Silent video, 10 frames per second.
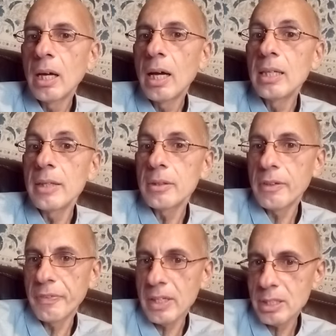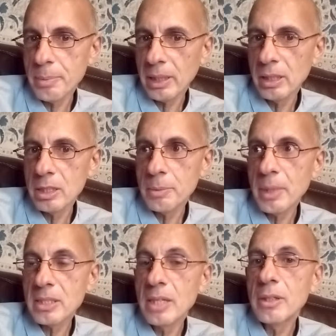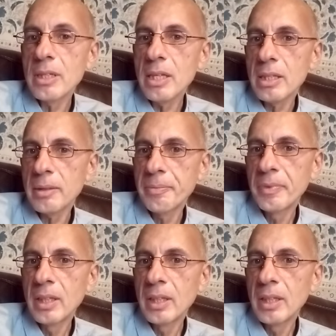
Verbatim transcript: another defense mechanism that's underneath it